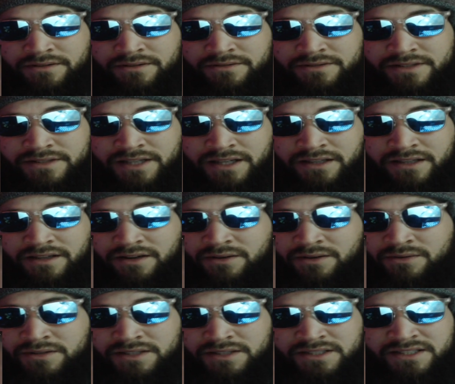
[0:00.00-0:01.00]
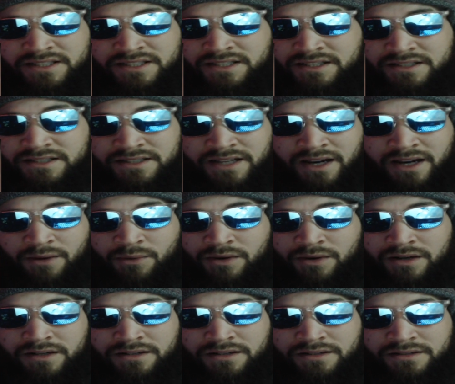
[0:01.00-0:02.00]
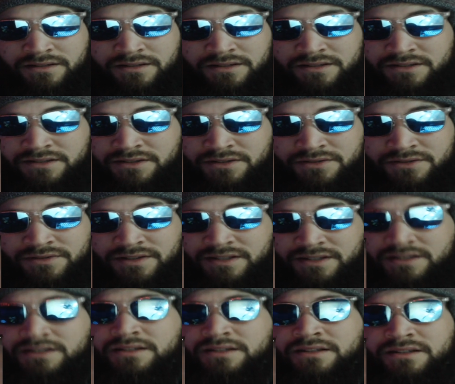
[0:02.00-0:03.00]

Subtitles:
It's like the only sneakers that I want is those right there.